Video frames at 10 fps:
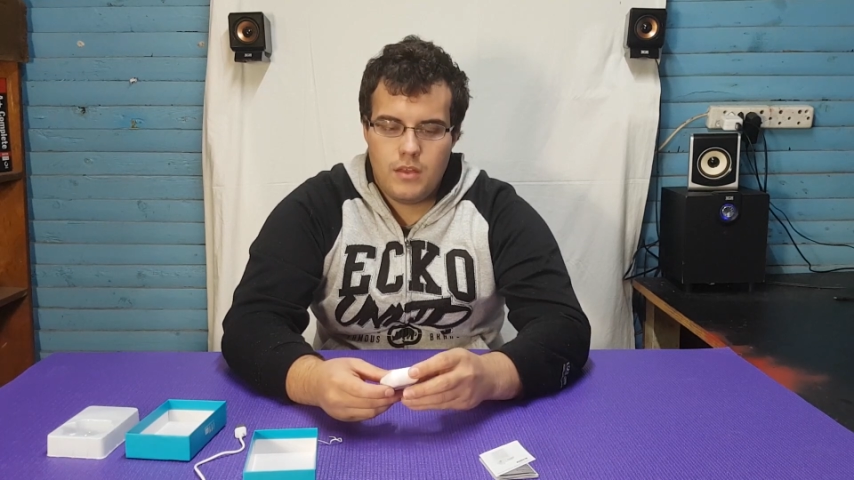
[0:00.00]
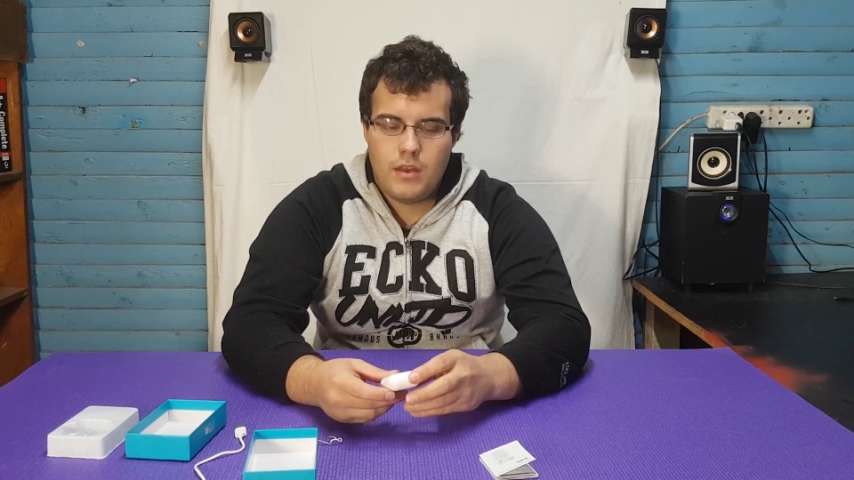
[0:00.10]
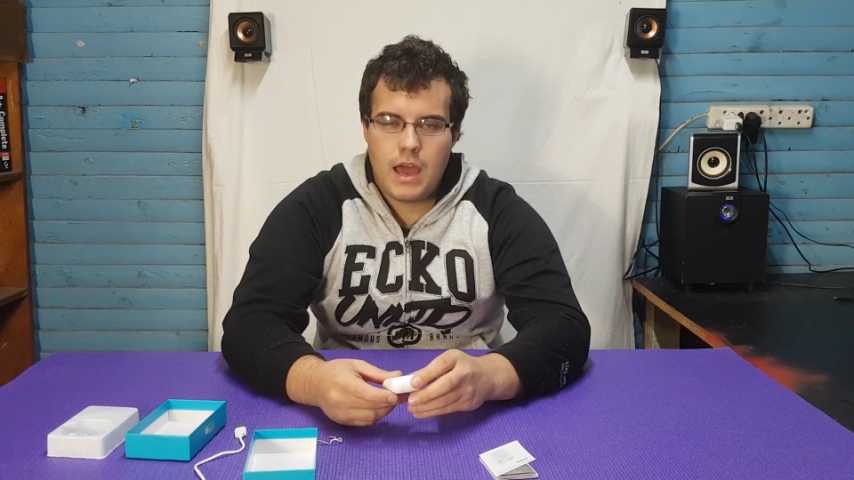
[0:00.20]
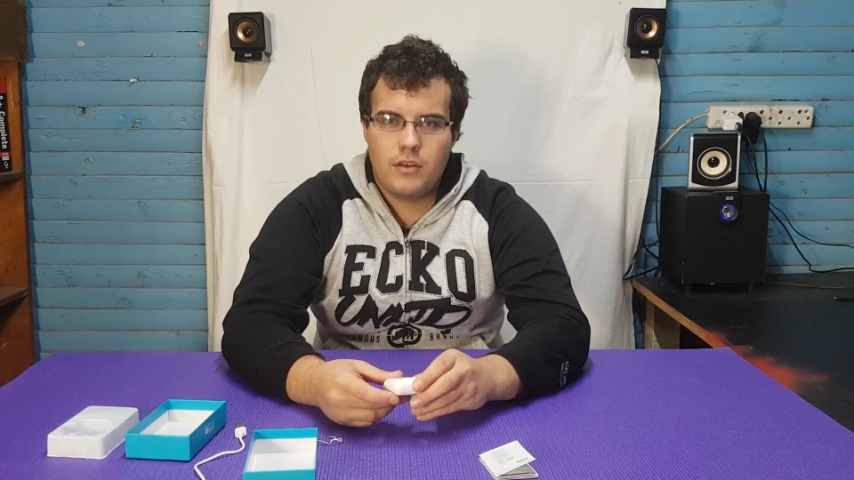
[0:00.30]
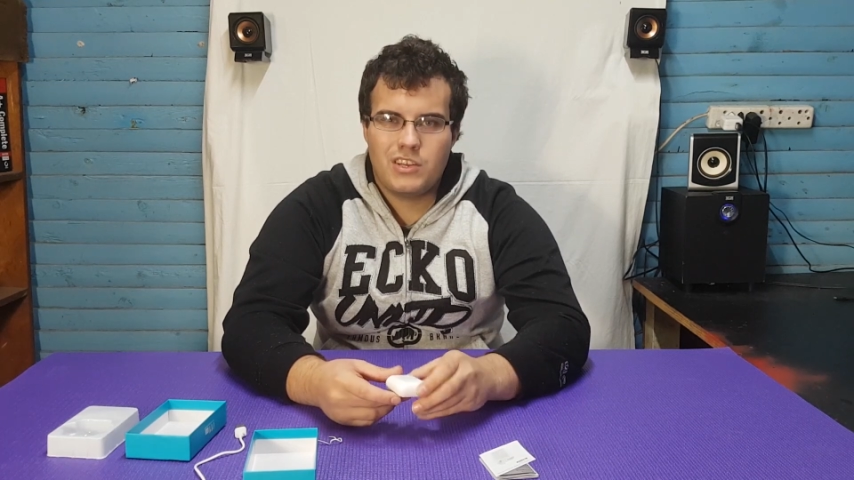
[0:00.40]

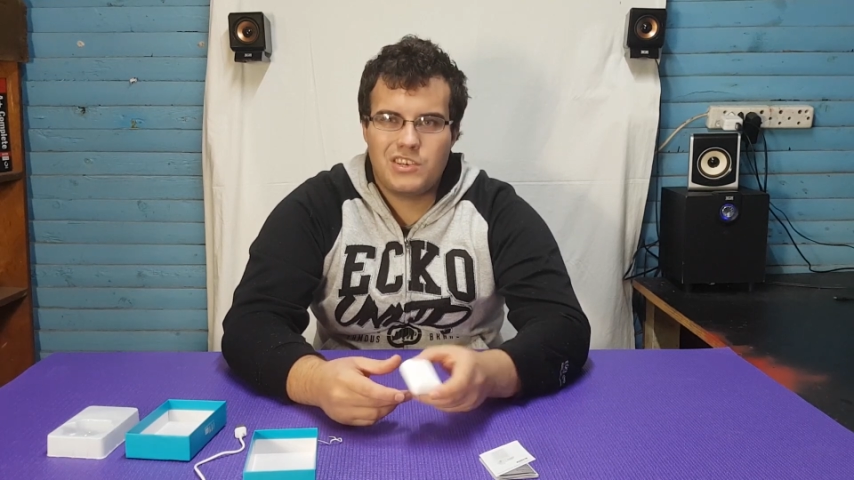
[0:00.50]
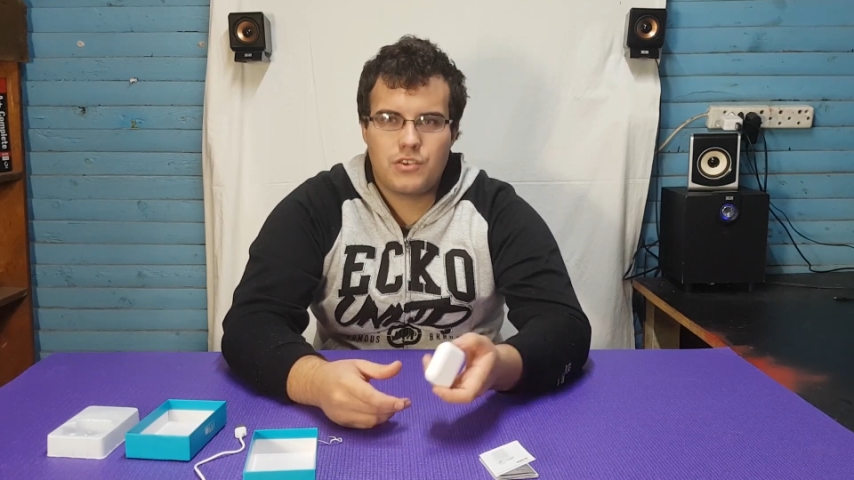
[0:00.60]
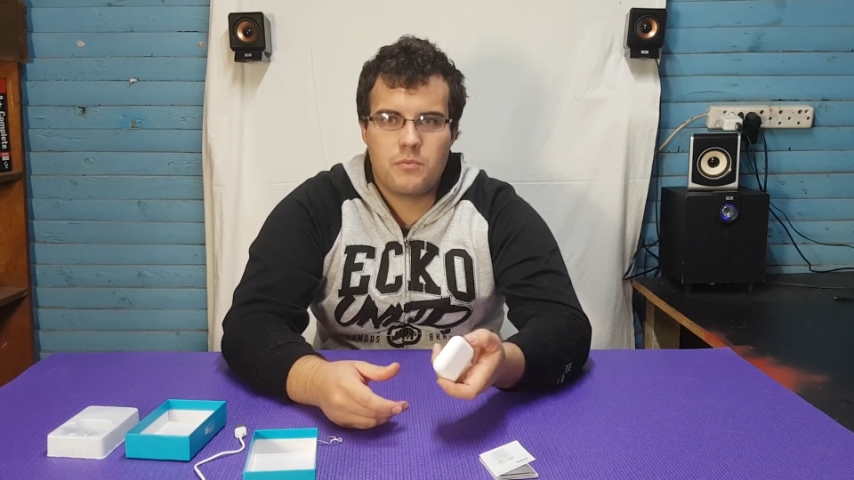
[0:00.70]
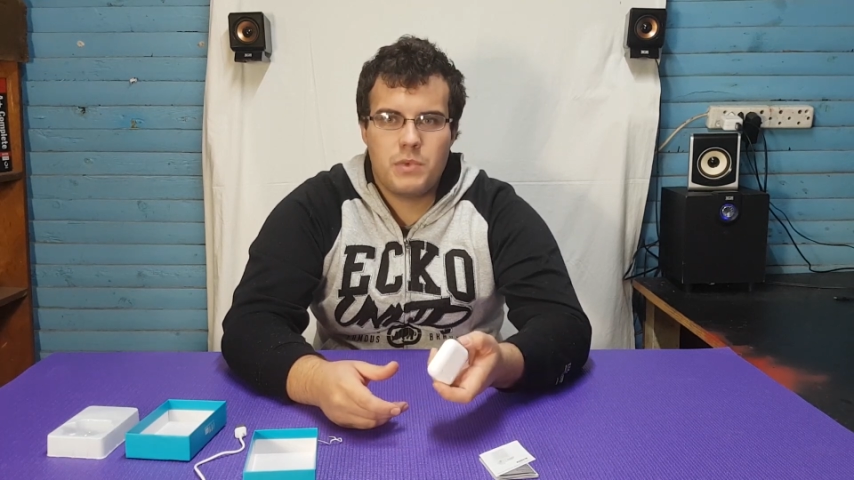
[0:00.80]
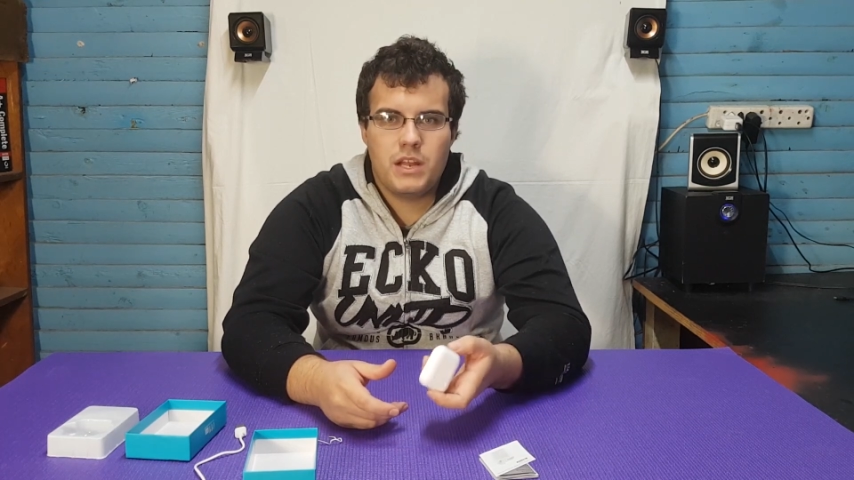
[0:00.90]
Now the
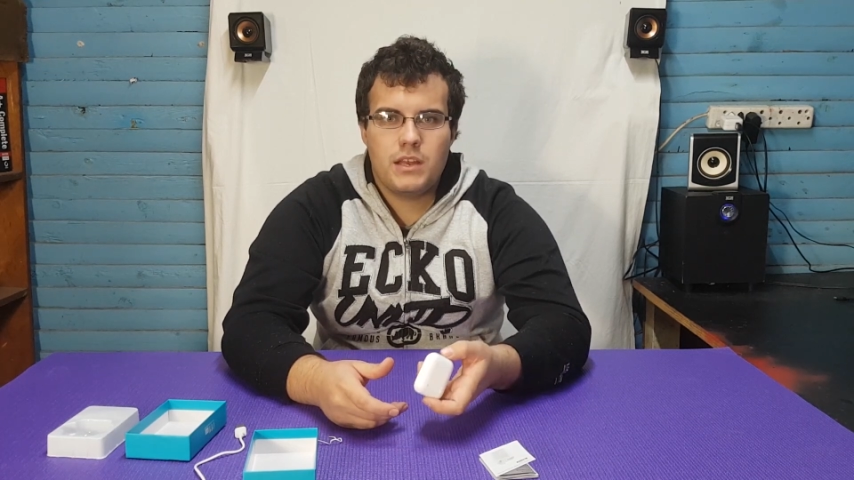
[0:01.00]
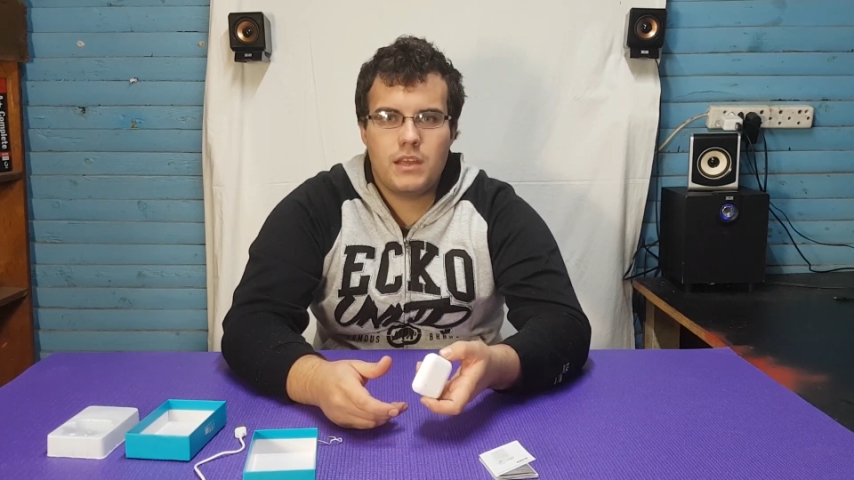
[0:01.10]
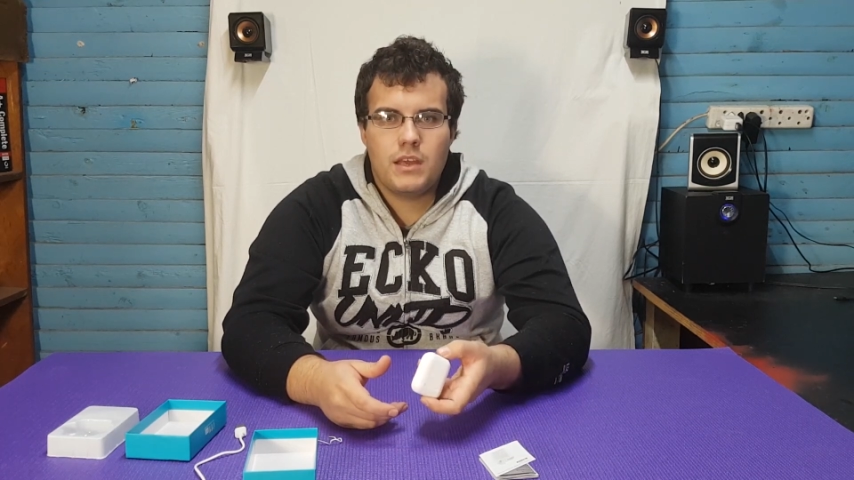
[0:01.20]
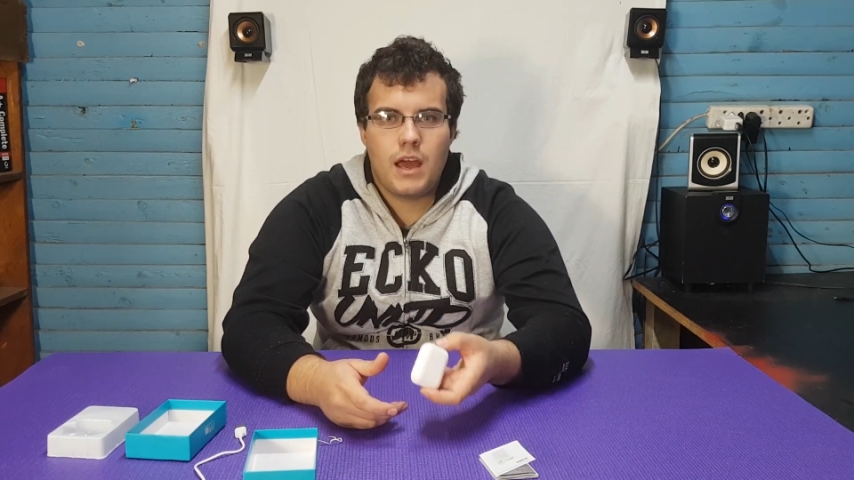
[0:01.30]
durability,